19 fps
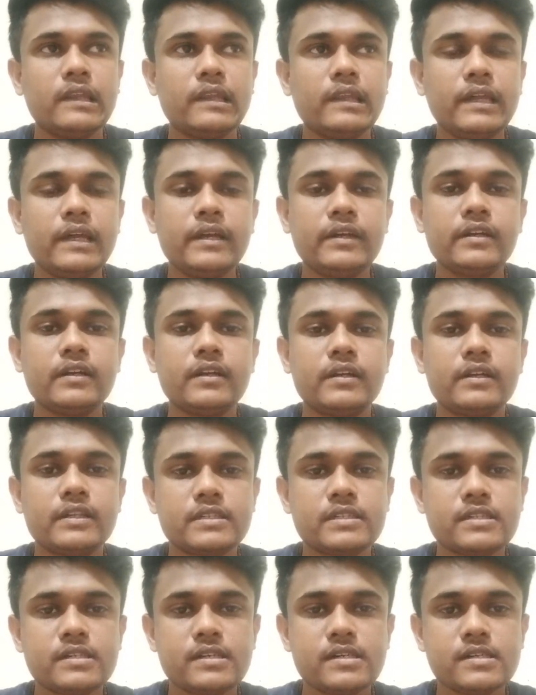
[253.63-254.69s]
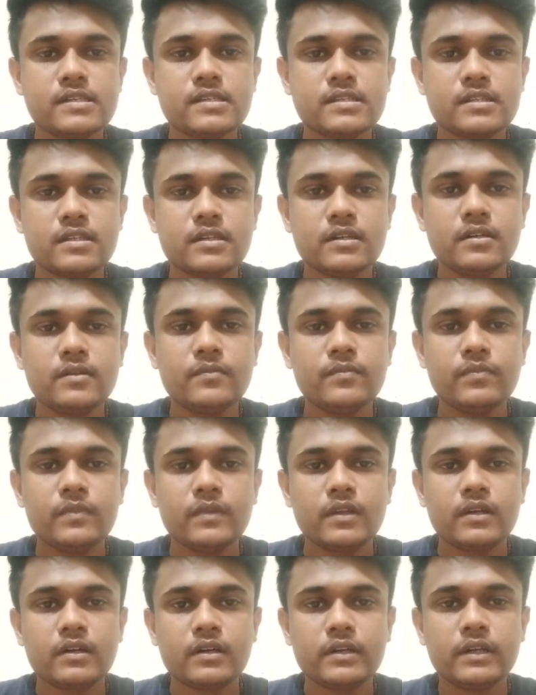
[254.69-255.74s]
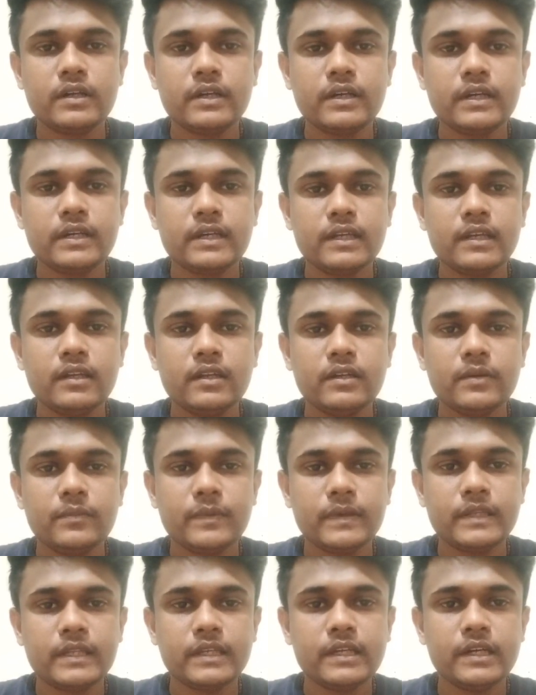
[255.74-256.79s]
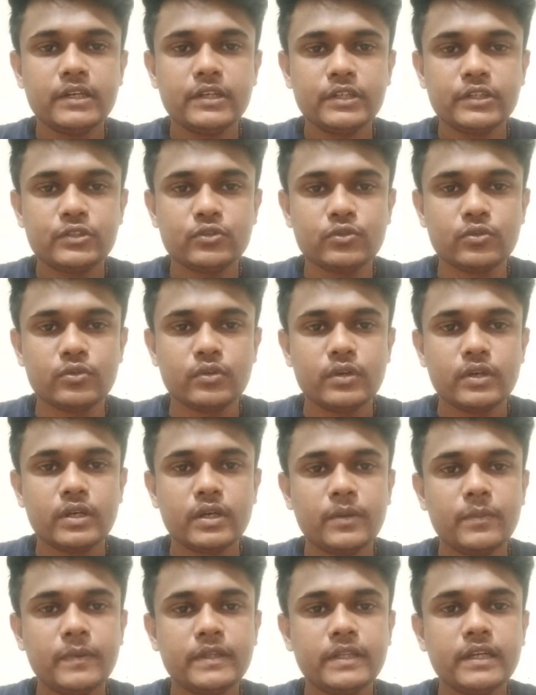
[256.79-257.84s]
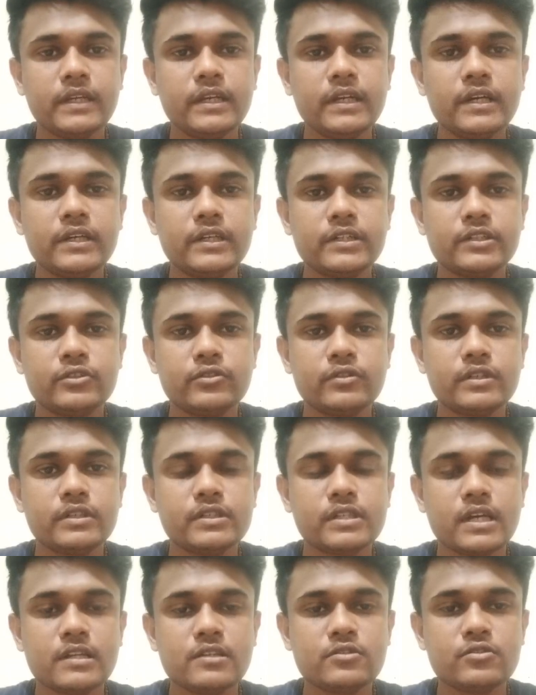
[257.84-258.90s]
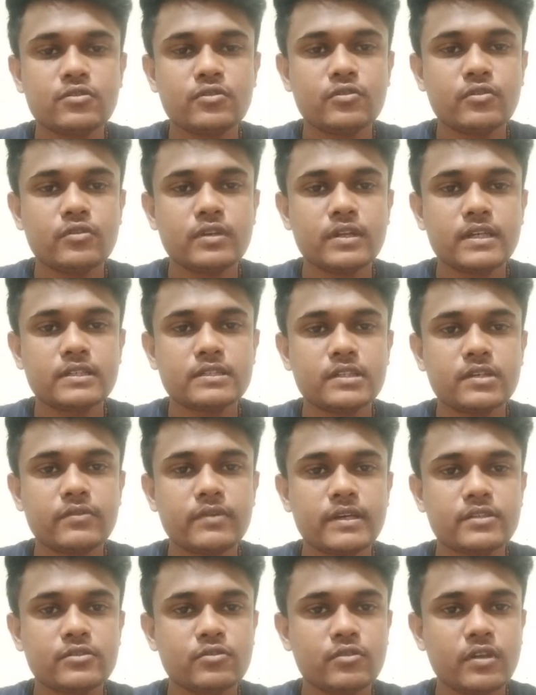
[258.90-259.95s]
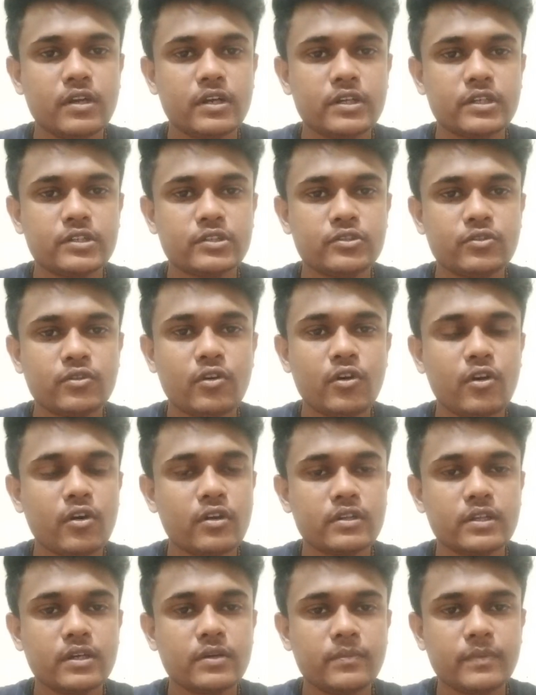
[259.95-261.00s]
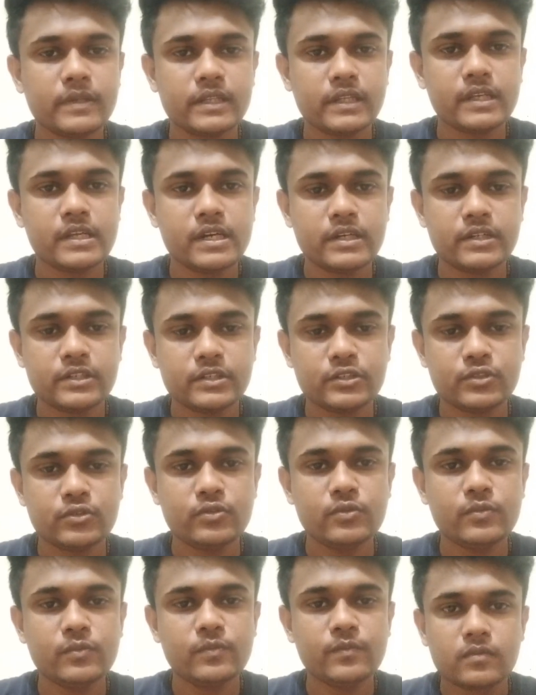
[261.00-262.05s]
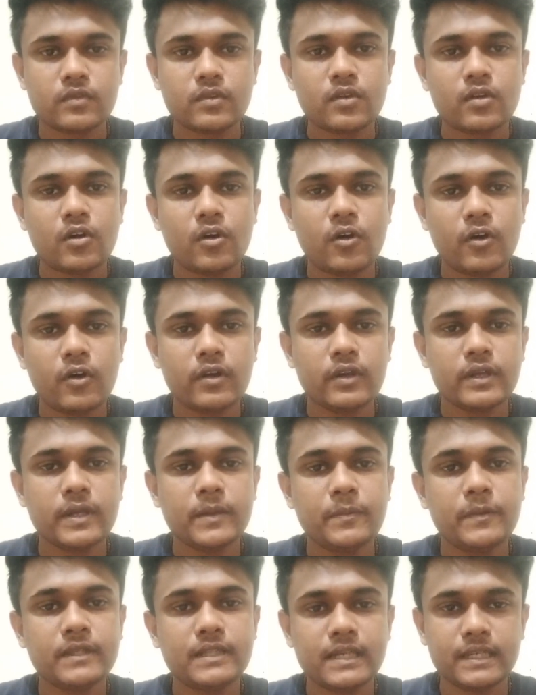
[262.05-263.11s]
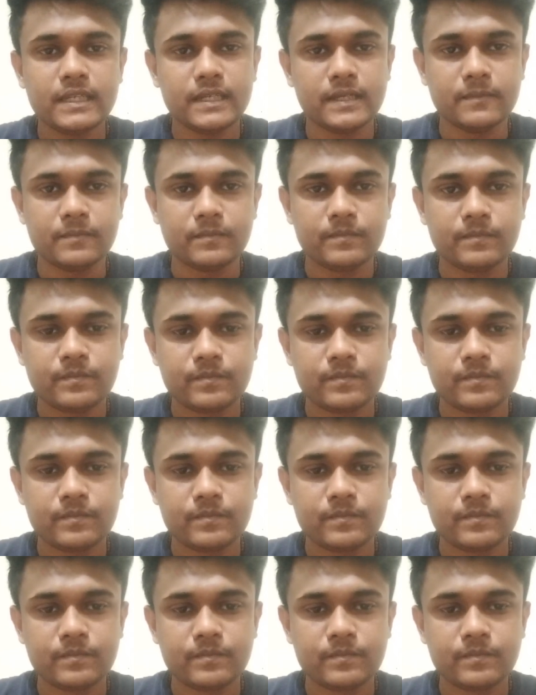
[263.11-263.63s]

let discuss the in detail epithelial tissue. Epithelial tissue is also known as the vascular tissue or the epithelial tissue or epithelium.